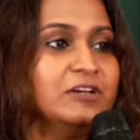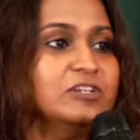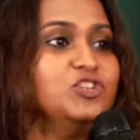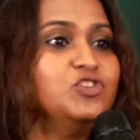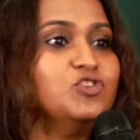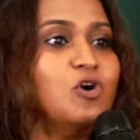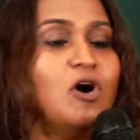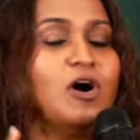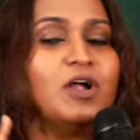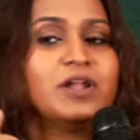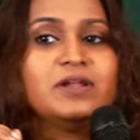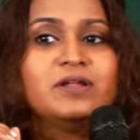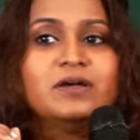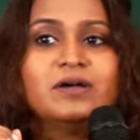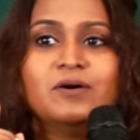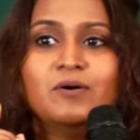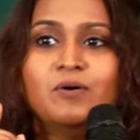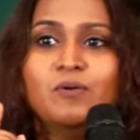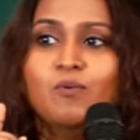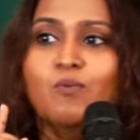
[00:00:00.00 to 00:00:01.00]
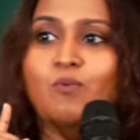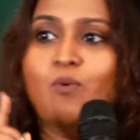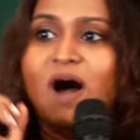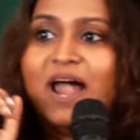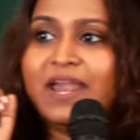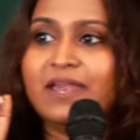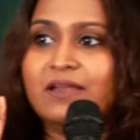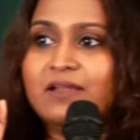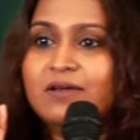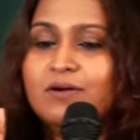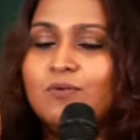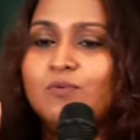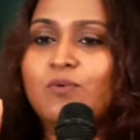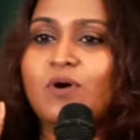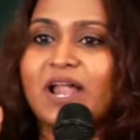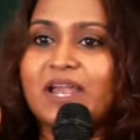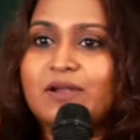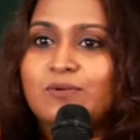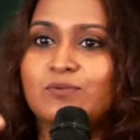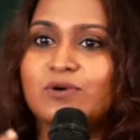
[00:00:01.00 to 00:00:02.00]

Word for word: John one, one.